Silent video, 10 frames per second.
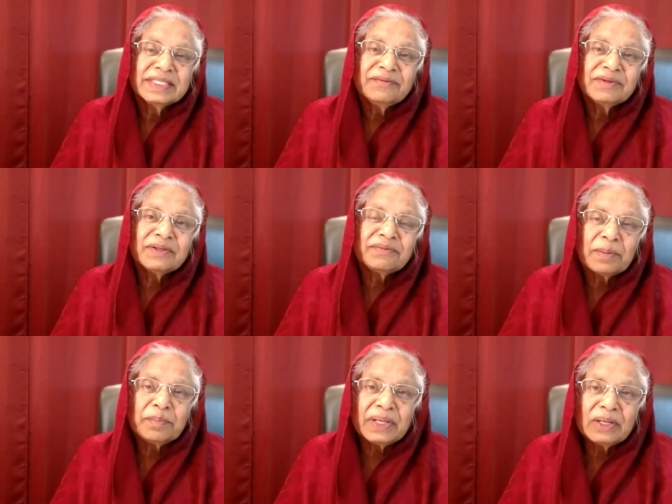Even if
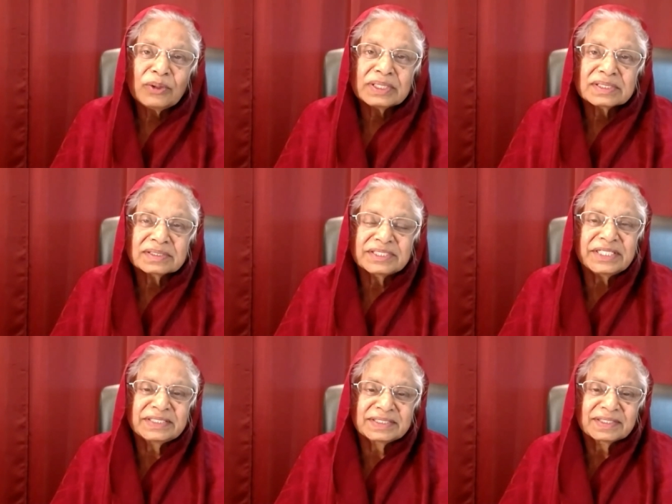our pillow is
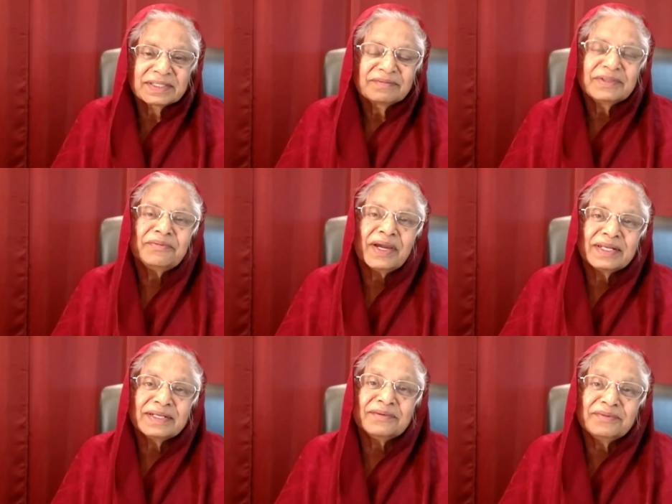changed, we find it